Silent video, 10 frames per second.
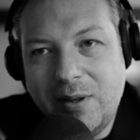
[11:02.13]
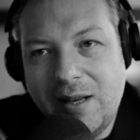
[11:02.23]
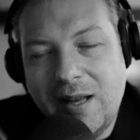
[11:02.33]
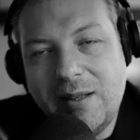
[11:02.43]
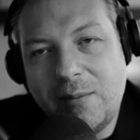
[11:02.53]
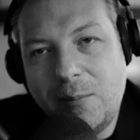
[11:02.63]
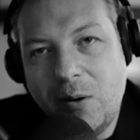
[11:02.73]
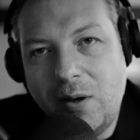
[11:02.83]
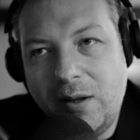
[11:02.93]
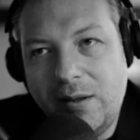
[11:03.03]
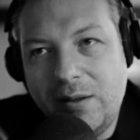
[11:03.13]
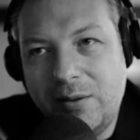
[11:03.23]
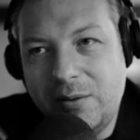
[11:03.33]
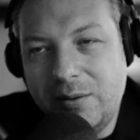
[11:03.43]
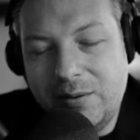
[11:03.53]
another point,
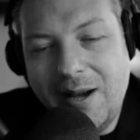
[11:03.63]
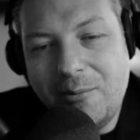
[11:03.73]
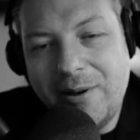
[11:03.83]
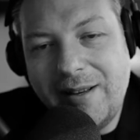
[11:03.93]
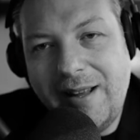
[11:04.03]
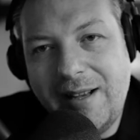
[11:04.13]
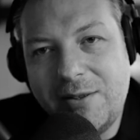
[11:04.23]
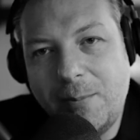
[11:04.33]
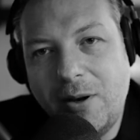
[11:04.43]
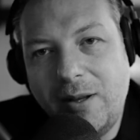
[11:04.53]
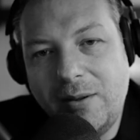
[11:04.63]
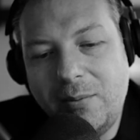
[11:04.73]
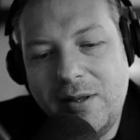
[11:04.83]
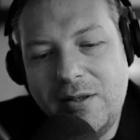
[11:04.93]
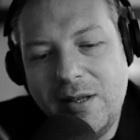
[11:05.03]
to our next
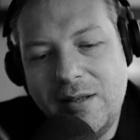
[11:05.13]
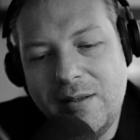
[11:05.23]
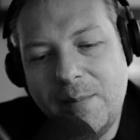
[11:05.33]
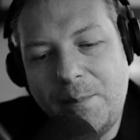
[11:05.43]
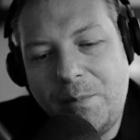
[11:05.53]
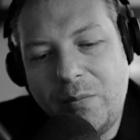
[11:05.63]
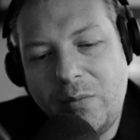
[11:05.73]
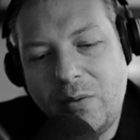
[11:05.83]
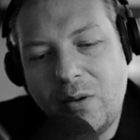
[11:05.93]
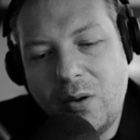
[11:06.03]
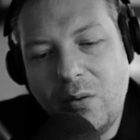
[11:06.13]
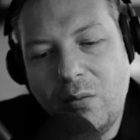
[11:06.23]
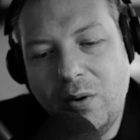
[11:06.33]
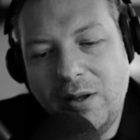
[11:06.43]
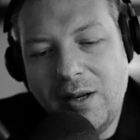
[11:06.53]
point, which is,
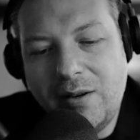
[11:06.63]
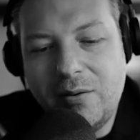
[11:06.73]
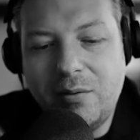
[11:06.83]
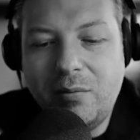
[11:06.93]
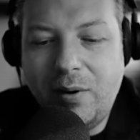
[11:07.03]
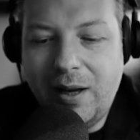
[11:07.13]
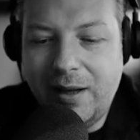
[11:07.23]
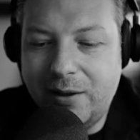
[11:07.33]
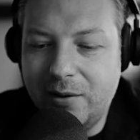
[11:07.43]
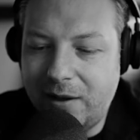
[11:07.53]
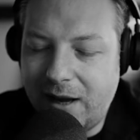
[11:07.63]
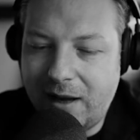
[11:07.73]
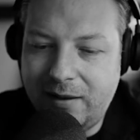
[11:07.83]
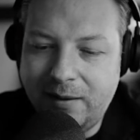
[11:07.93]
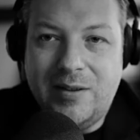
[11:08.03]
what are you really good
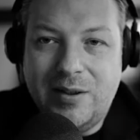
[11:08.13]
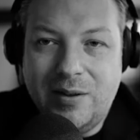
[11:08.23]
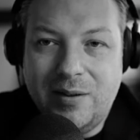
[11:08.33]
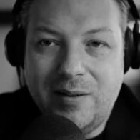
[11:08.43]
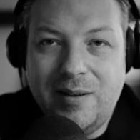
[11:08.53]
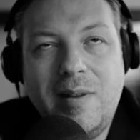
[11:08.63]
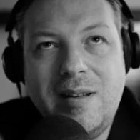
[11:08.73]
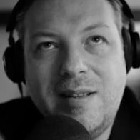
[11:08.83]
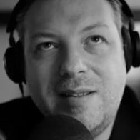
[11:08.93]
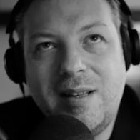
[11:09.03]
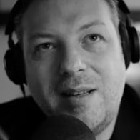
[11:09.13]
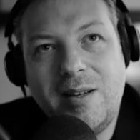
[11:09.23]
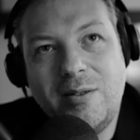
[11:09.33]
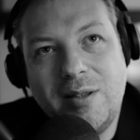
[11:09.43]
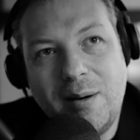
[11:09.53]
at? So this is in
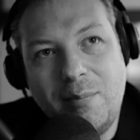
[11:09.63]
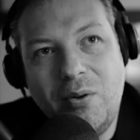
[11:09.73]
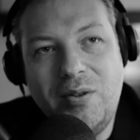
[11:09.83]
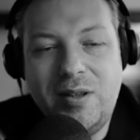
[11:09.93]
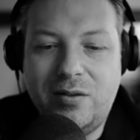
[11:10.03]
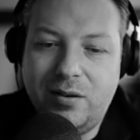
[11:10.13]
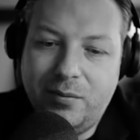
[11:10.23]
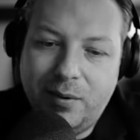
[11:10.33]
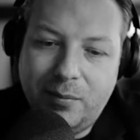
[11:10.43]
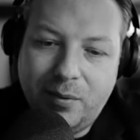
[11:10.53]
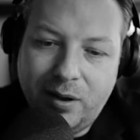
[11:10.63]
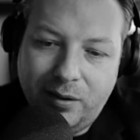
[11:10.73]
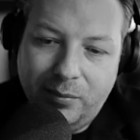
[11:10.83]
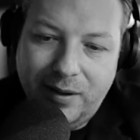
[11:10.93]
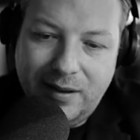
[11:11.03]
contraposition with
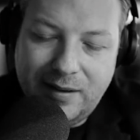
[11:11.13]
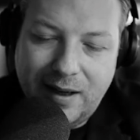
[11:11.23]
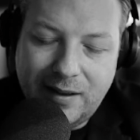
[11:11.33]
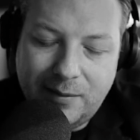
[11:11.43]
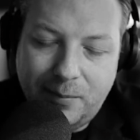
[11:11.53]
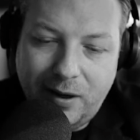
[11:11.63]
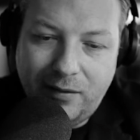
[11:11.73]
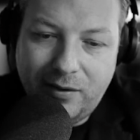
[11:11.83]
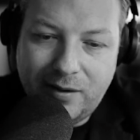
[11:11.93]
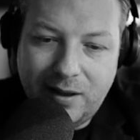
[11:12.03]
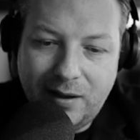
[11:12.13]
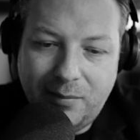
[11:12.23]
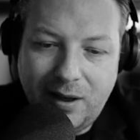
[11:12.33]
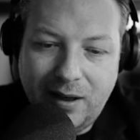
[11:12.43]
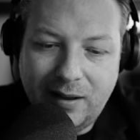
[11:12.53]
what we discussed previously,
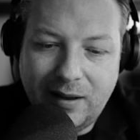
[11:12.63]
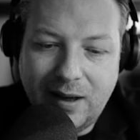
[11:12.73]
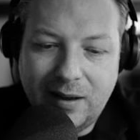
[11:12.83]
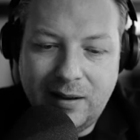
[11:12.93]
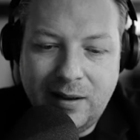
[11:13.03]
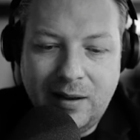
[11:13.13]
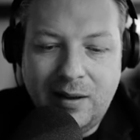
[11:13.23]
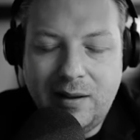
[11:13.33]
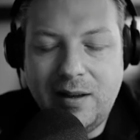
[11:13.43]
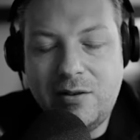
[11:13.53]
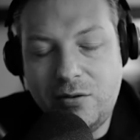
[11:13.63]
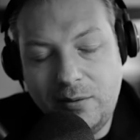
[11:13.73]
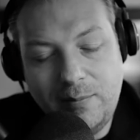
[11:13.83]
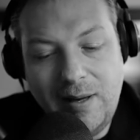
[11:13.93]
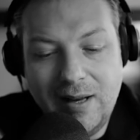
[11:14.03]
meaning that they
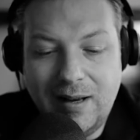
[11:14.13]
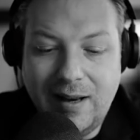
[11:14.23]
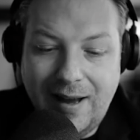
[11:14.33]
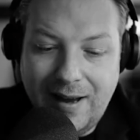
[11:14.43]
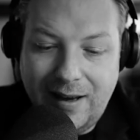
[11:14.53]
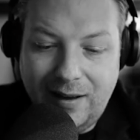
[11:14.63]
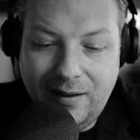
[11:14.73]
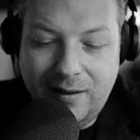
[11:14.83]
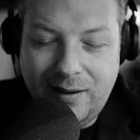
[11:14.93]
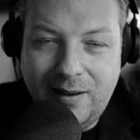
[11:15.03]
should be aligned,